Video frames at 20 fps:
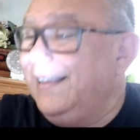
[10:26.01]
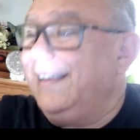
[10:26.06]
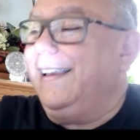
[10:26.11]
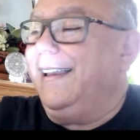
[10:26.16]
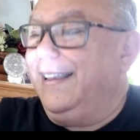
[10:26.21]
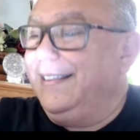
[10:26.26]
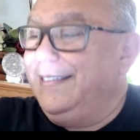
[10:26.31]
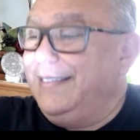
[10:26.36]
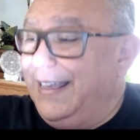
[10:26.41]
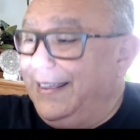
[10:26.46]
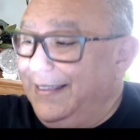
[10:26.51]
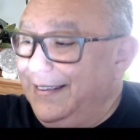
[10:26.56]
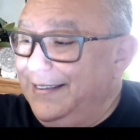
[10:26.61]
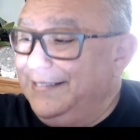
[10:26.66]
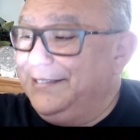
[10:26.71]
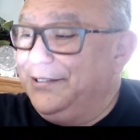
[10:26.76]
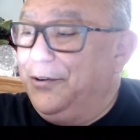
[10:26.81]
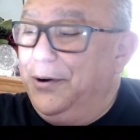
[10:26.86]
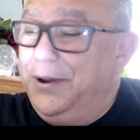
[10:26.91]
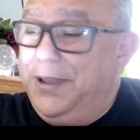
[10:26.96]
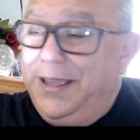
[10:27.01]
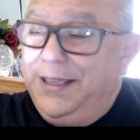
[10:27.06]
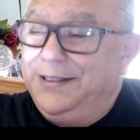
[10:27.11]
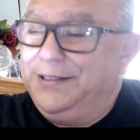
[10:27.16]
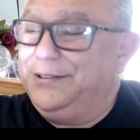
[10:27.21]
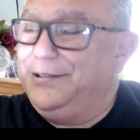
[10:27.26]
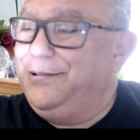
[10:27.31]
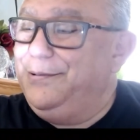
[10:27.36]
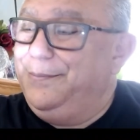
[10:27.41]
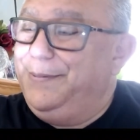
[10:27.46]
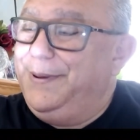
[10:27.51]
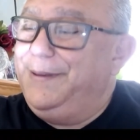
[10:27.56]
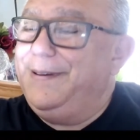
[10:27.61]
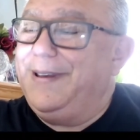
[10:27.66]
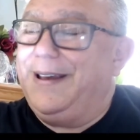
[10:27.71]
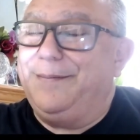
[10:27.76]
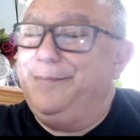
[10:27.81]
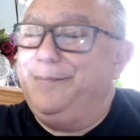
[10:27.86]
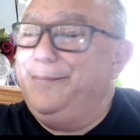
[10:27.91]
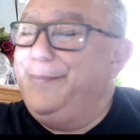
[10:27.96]
and that is going to be a
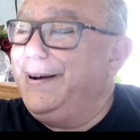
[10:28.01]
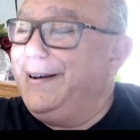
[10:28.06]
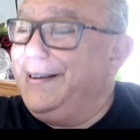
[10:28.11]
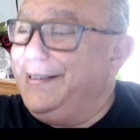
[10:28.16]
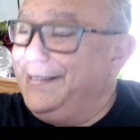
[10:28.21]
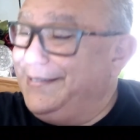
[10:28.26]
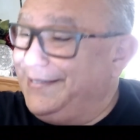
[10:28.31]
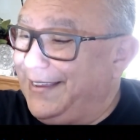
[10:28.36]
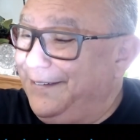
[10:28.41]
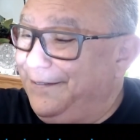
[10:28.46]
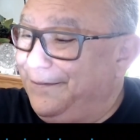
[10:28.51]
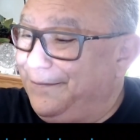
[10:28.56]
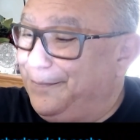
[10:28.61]
very safe